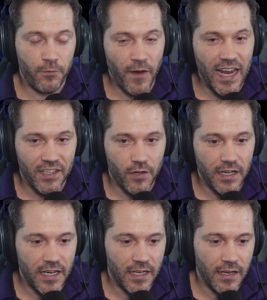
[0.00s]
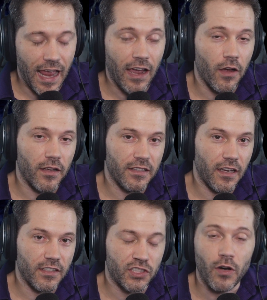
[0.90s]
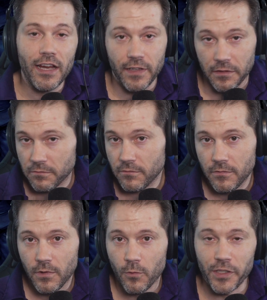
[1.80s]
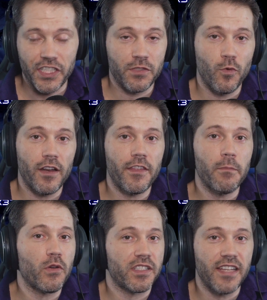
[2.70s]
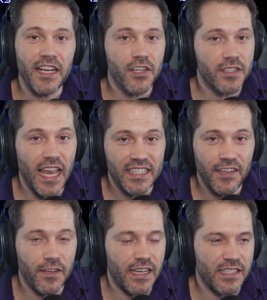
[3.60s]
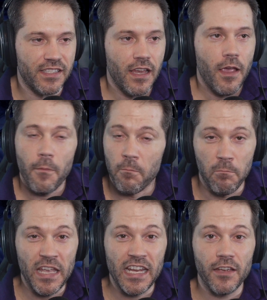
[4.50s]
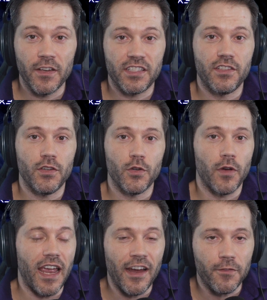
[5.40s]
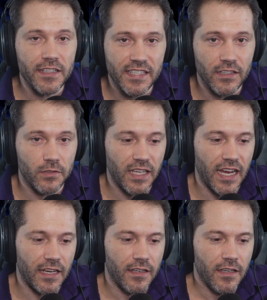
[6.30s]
factor in how driving, which is one of the most dangerous activities many of us do every single day.